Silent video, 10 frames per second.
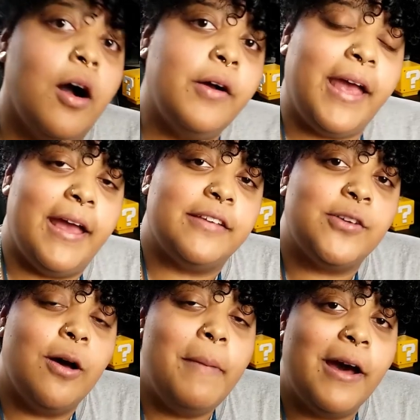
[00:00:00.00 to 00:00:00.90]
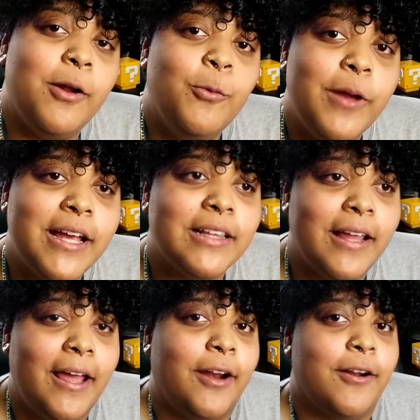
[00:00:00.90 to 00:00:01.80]
Okay, so about a week
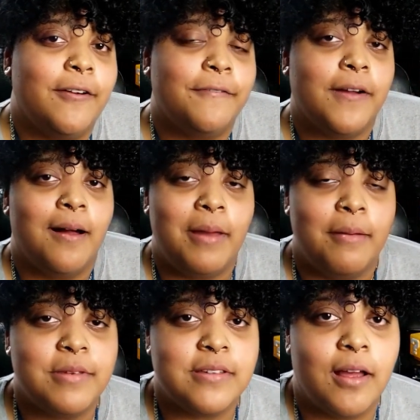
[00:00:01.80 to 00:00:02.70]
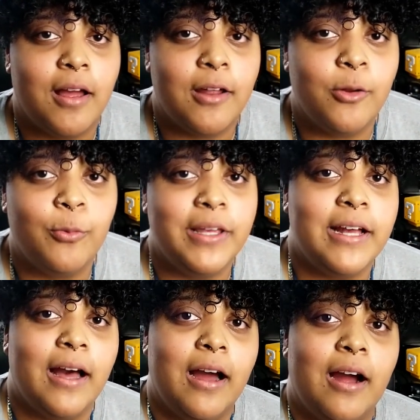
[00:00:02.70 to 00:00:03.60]
later from Amazon, we
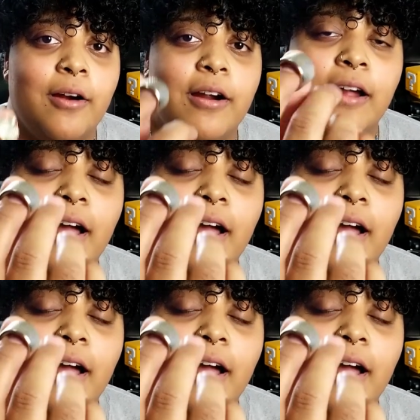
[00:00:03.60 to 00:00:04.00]
got our